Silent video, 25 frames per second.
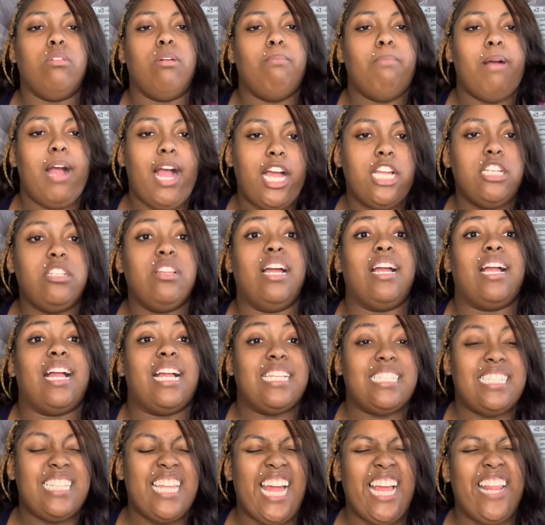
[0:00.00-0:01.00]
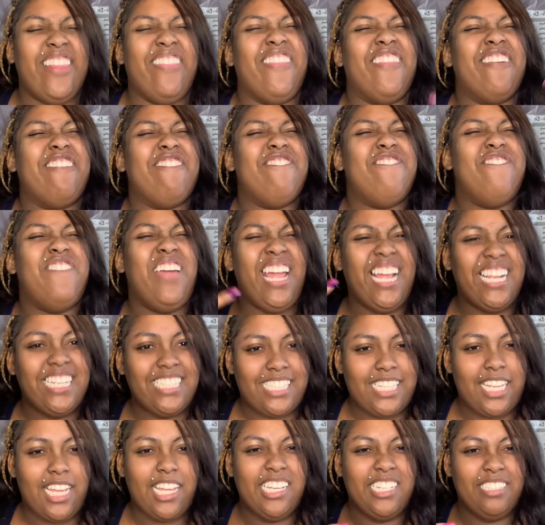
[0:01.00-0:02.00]
mind you, like I said, the
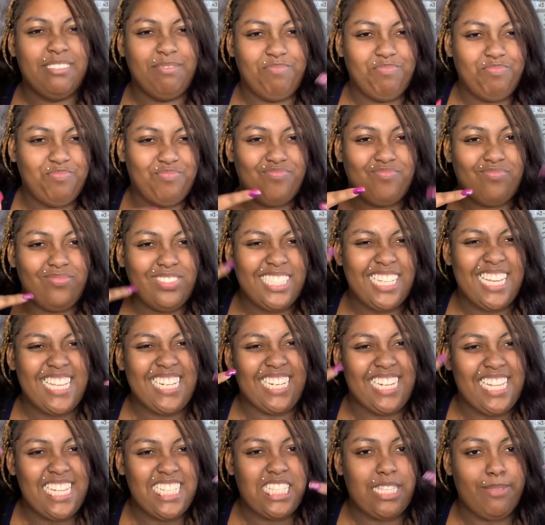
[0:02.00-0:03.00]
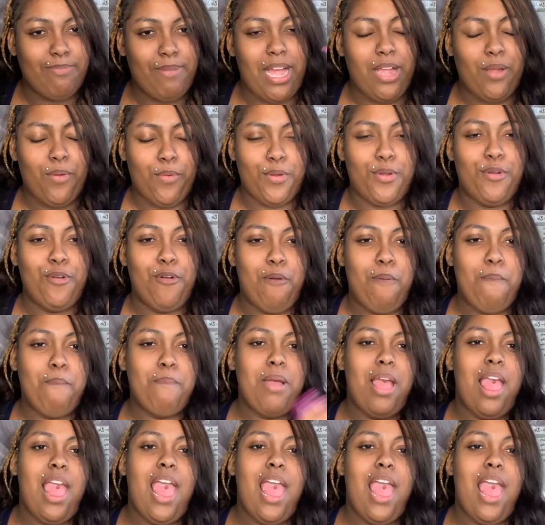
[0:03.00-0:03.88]
vent leads to my room.